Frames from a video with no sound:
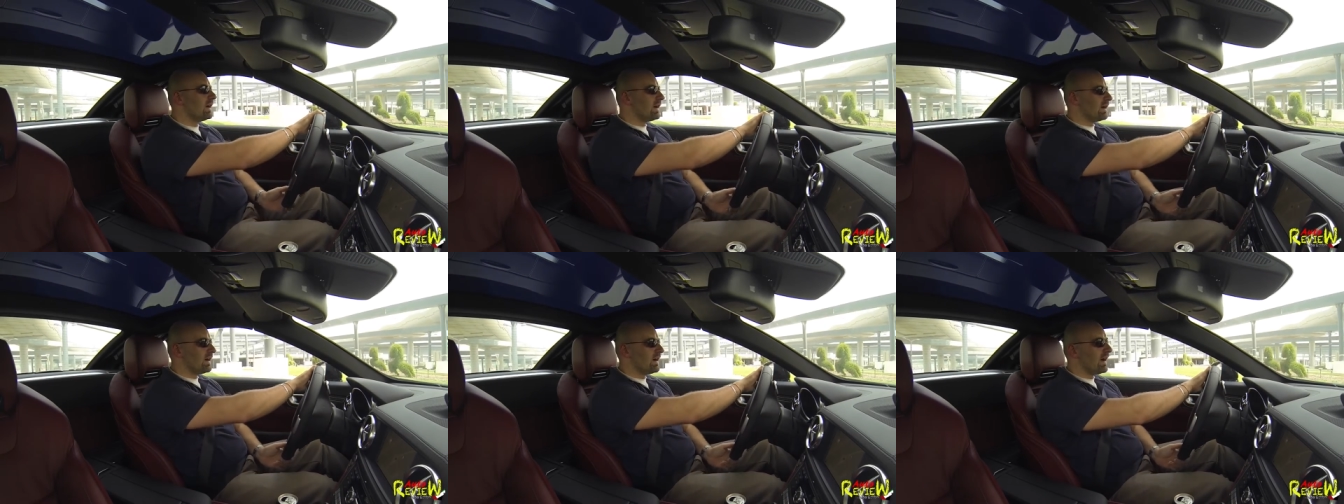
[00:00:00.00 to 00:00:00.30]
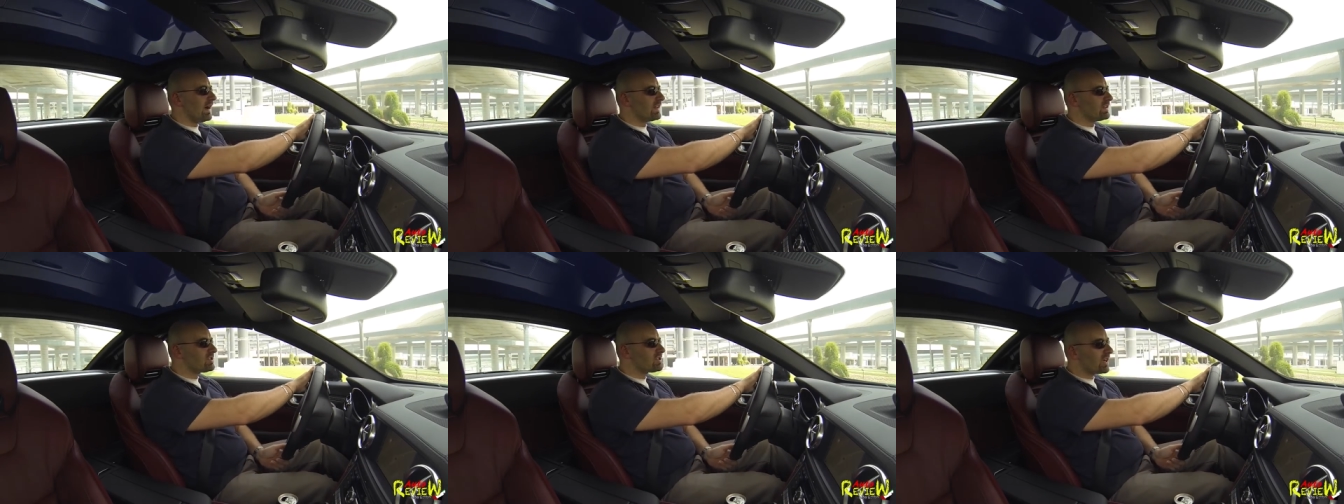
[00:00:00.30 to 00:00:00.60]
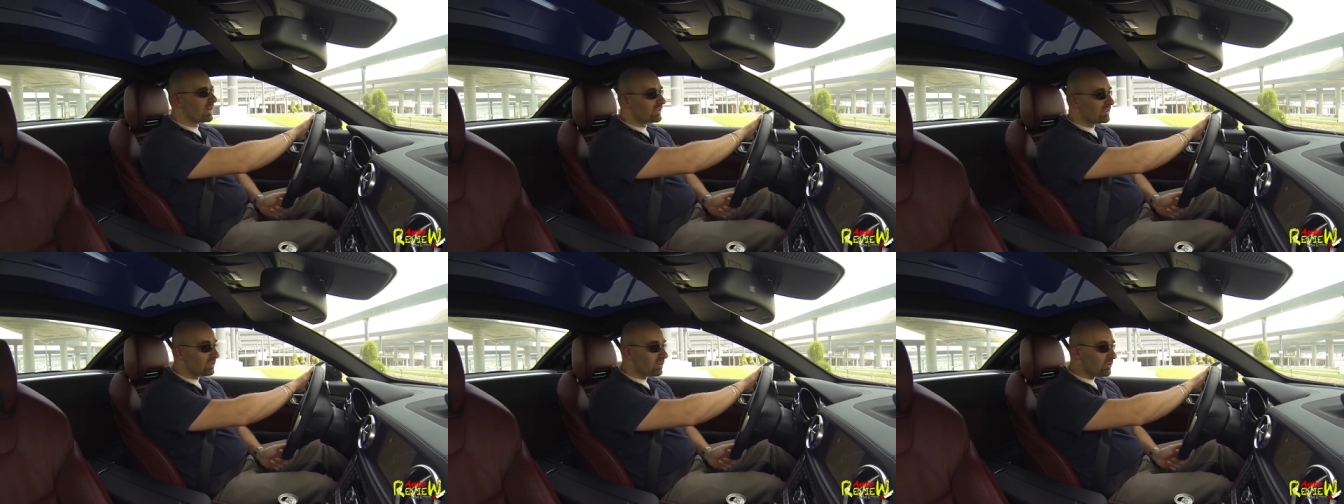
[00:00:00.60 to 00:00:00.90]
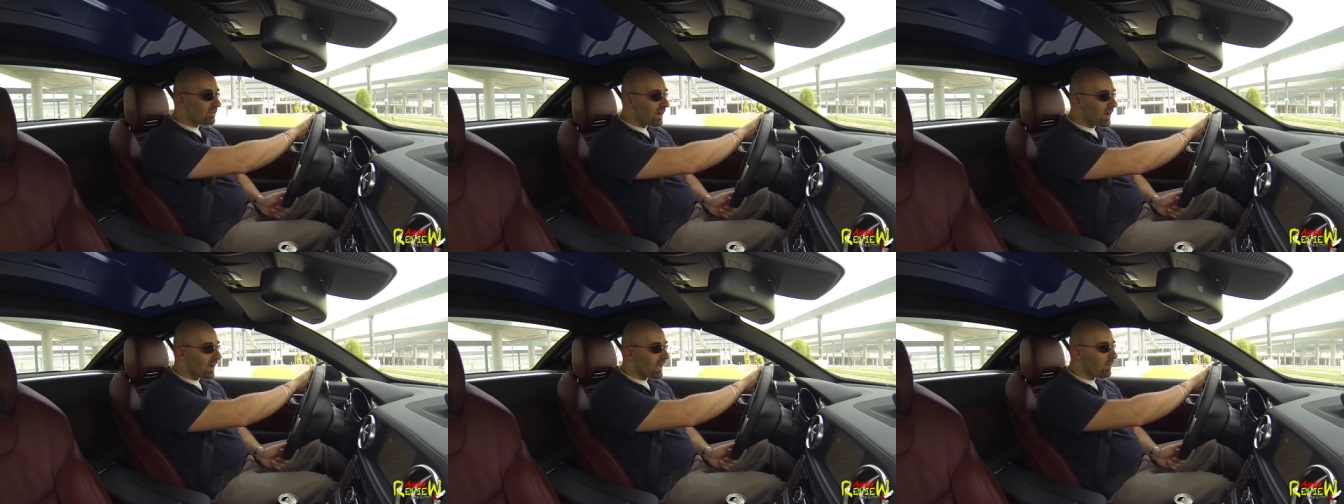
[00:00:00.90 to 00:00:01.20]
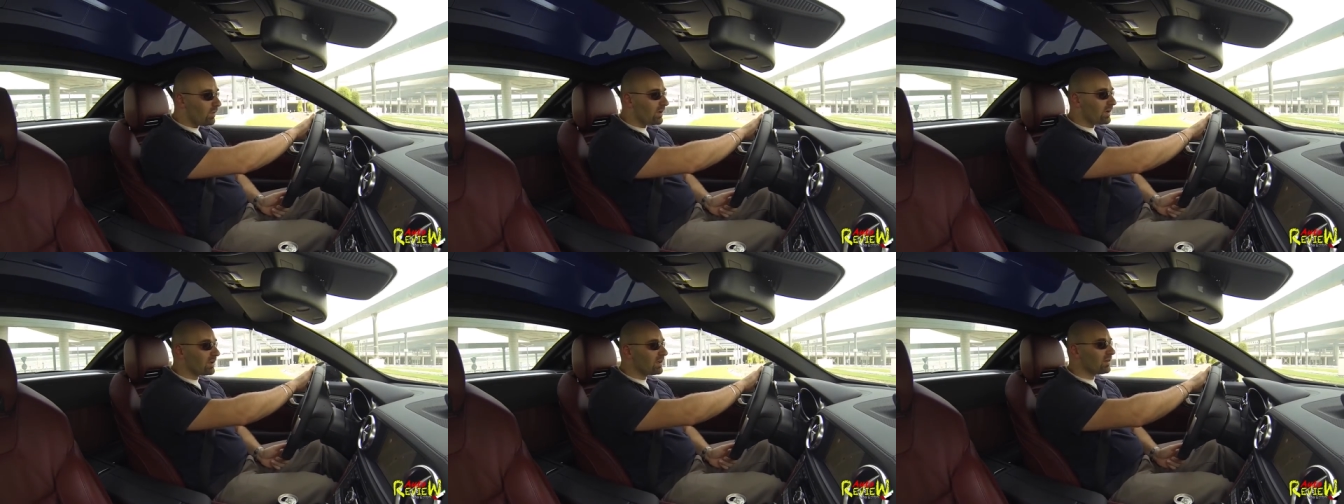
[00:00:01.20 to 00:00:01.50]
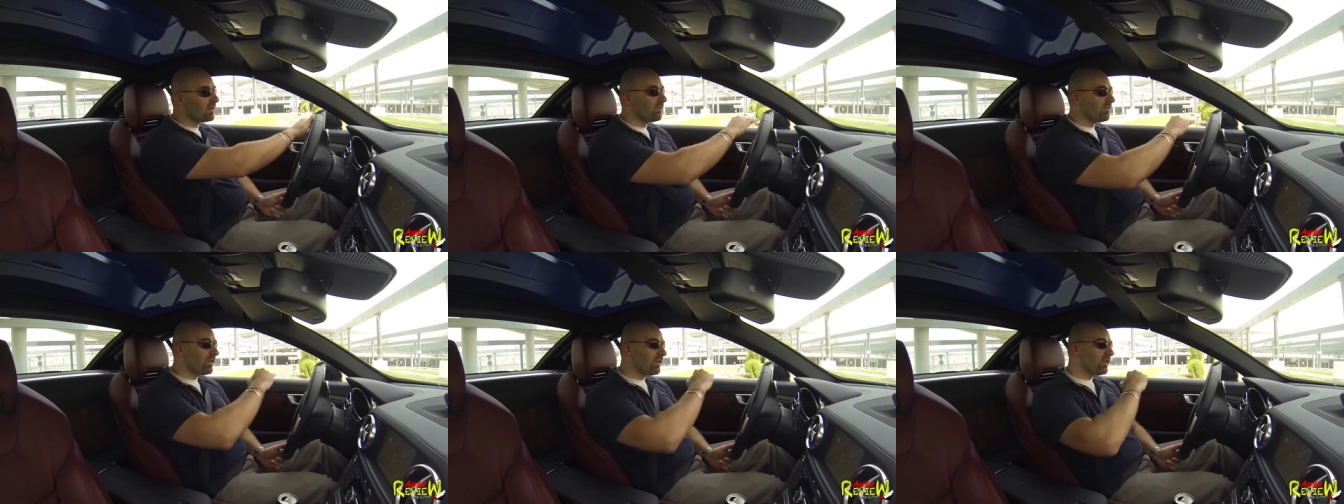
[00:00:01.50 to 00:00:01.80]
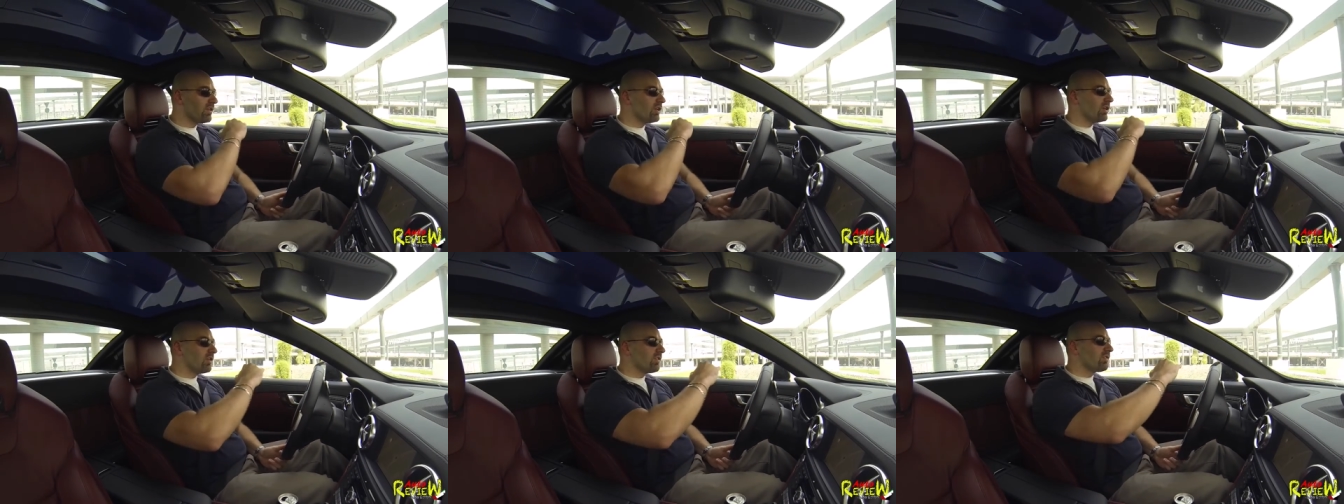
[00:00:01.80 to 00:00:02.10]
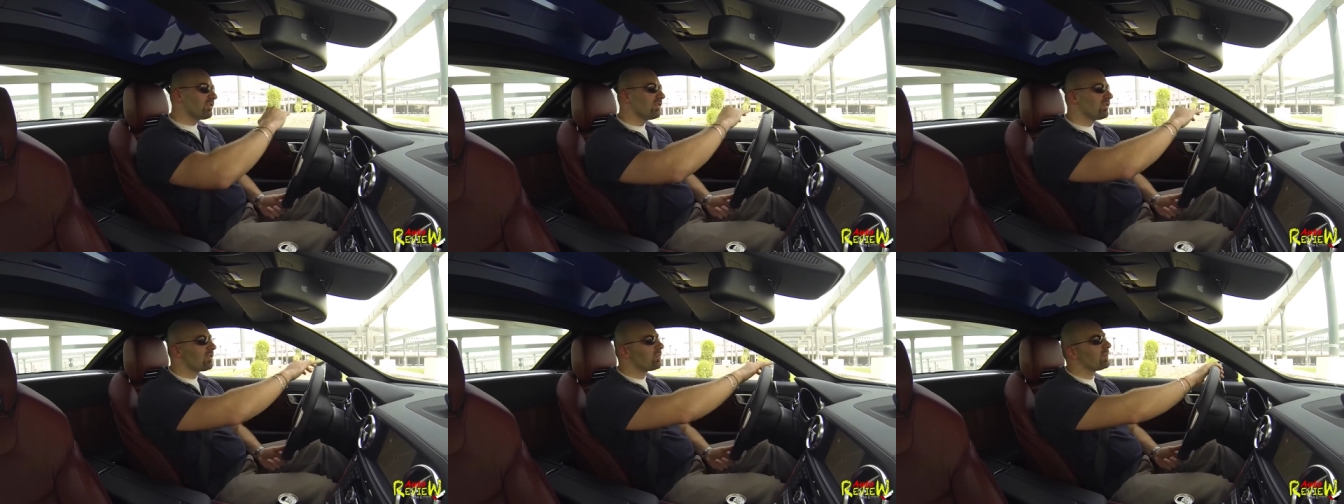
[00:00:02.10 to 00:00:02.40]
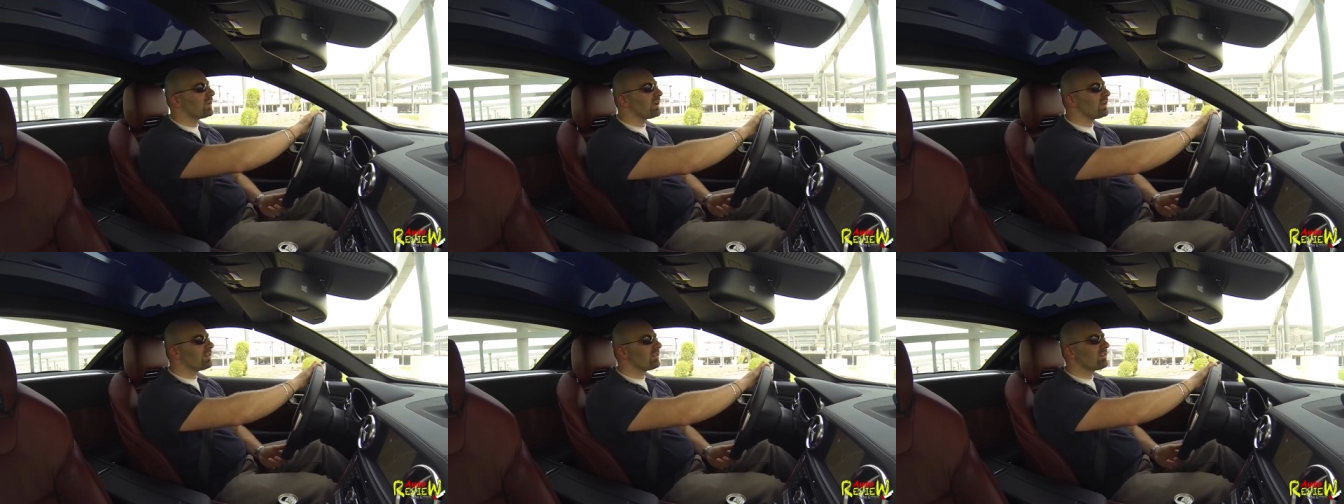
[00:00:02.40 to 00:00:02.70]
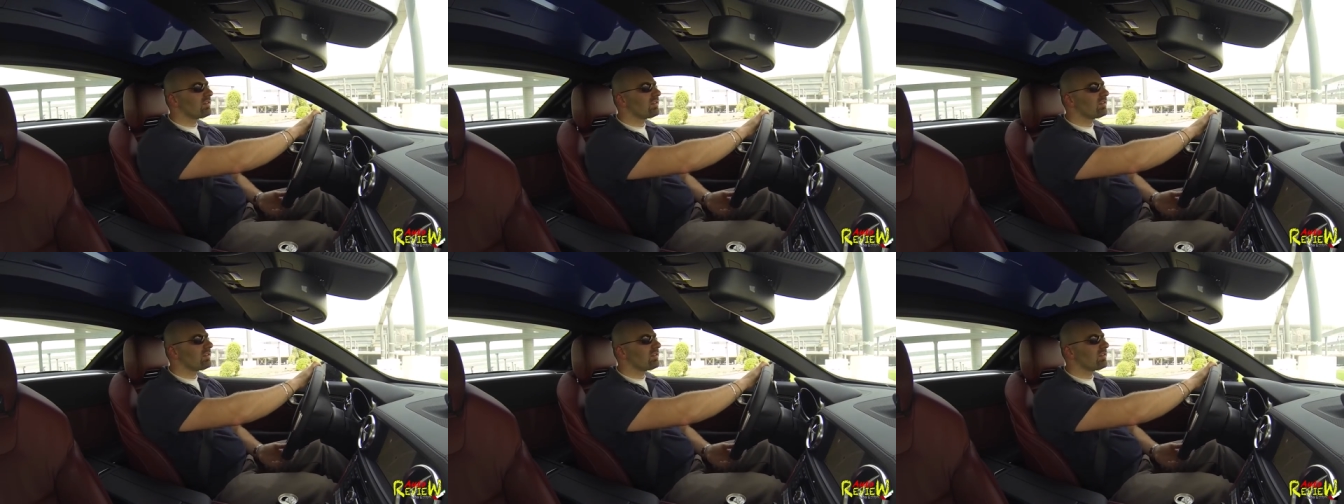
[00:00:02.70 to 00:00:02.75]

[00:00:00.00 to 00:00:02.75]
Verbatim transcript: Uh, I checked it on the highway, very constant speed,